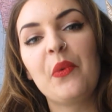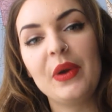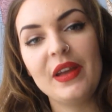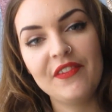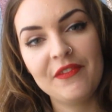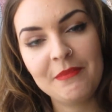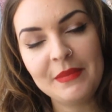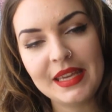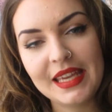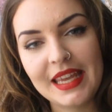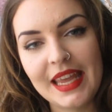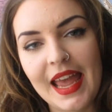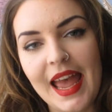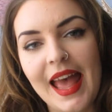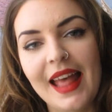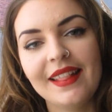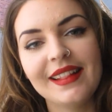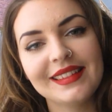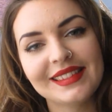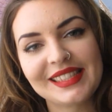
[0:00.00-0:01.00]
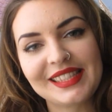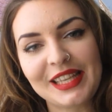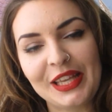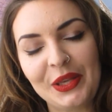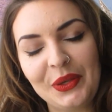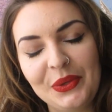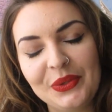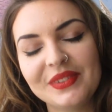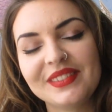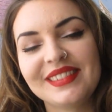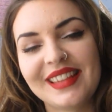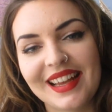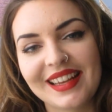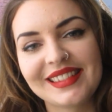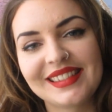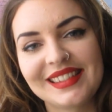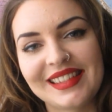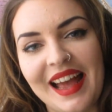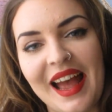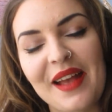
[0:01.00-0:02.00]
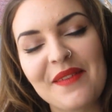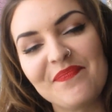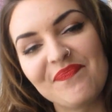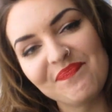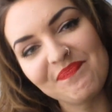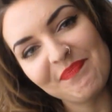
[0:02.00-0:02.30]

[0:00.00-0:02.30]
with me, and I'll see you next time.